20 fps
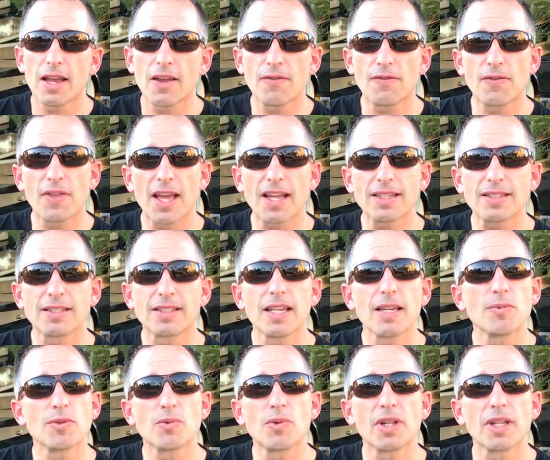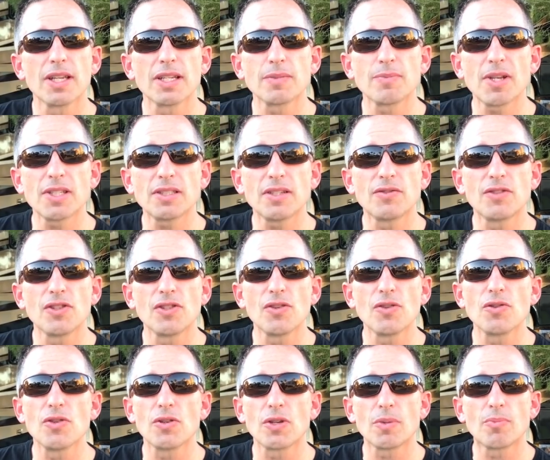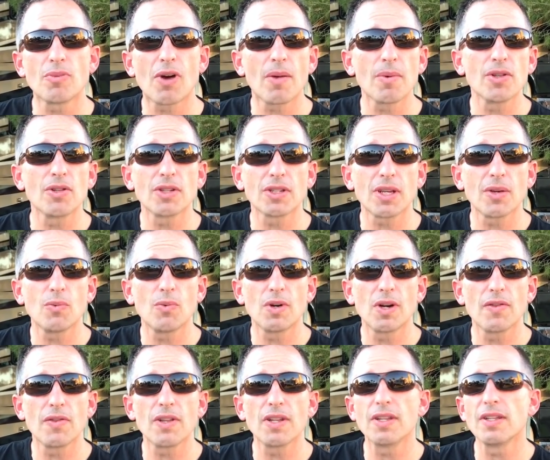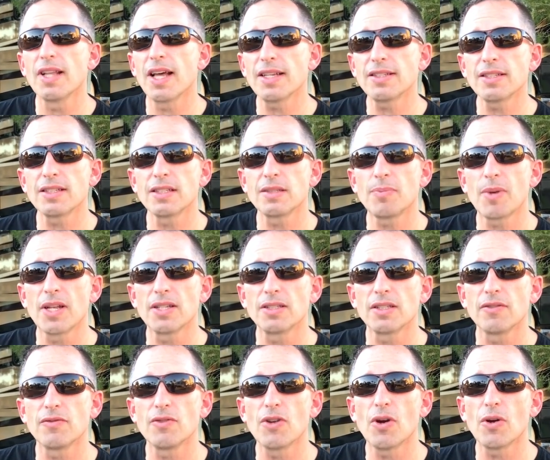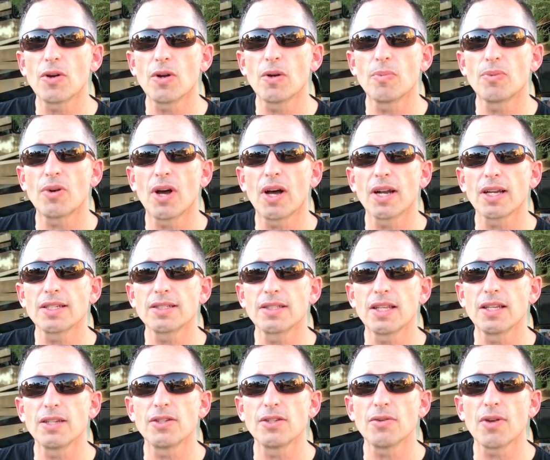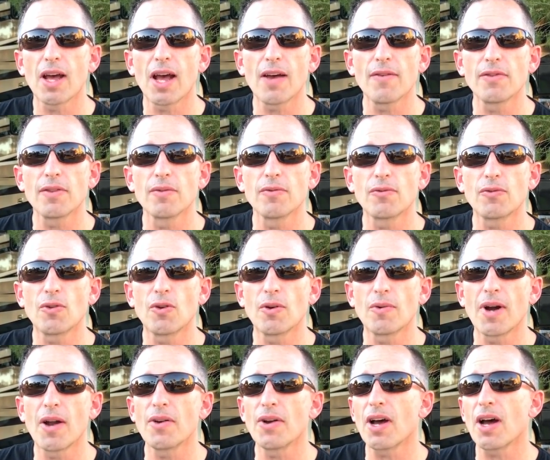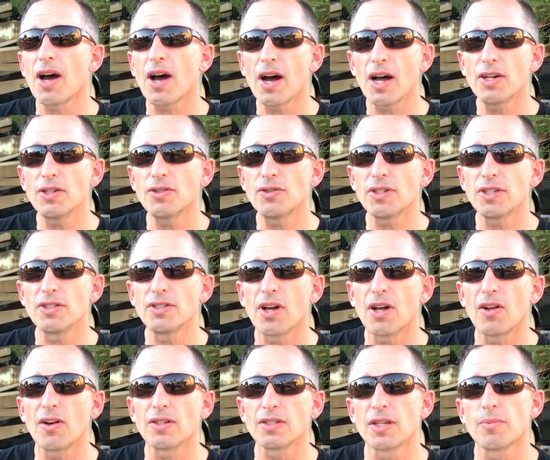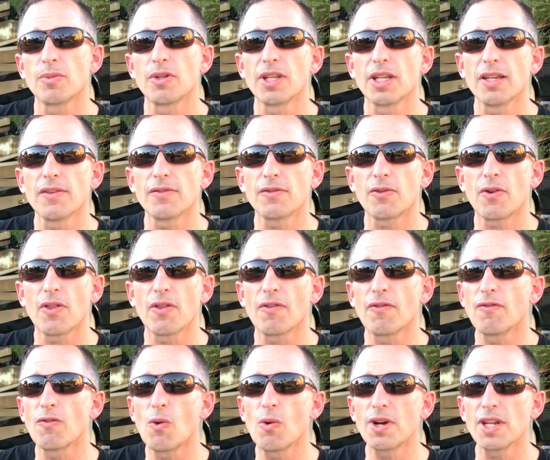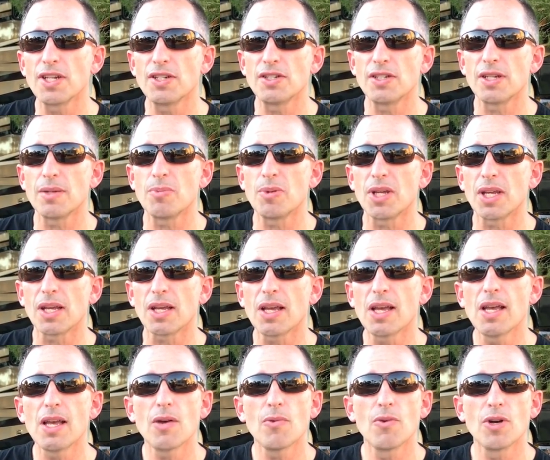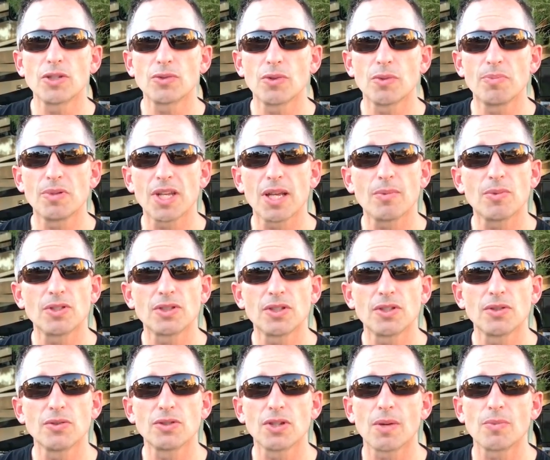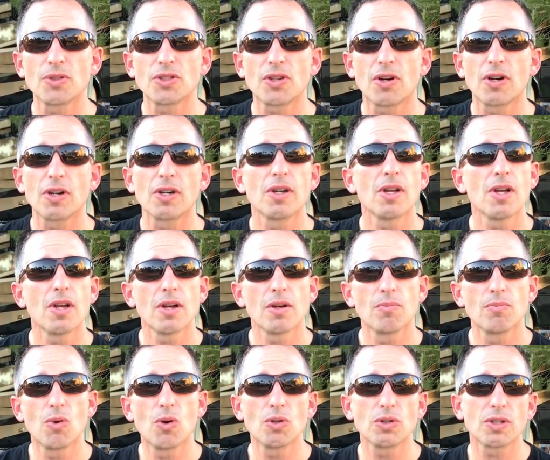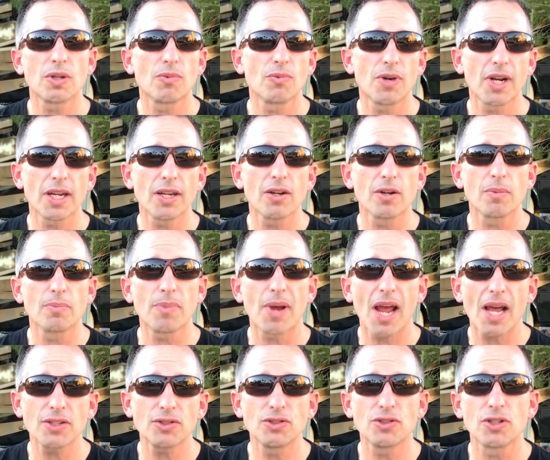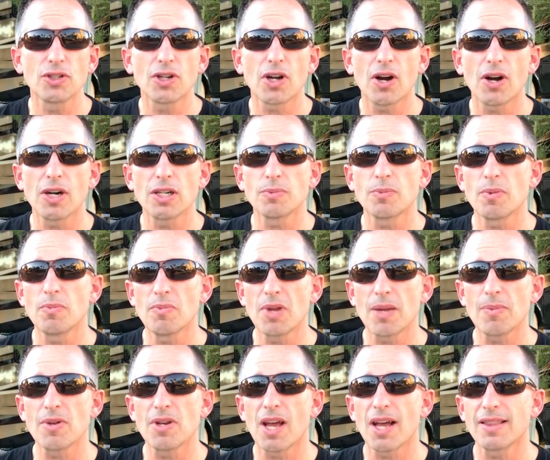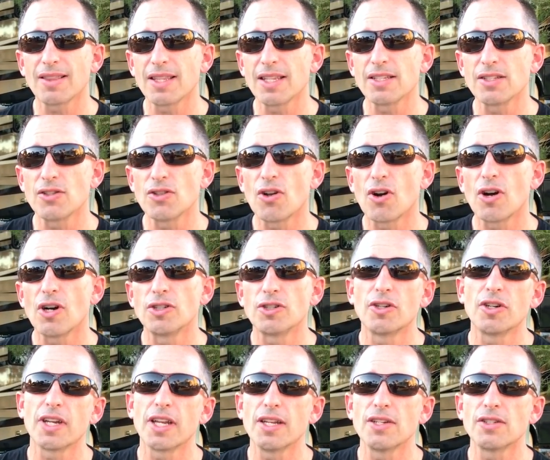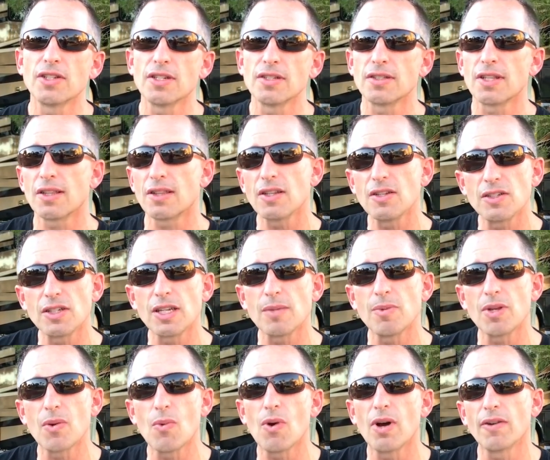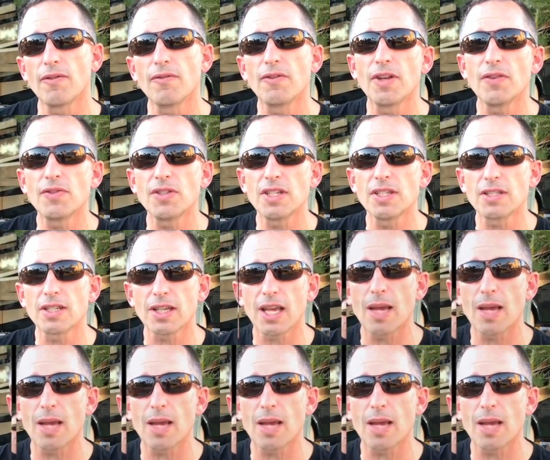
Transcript: If that seems really expensive to you, you could probably look at one of the less expensive NOCO products. They do have them for around $100, I believe, for the 40 GB, which would be able to jumpstart most regular passenger cars, but maybe not these larger engines that the GB150 is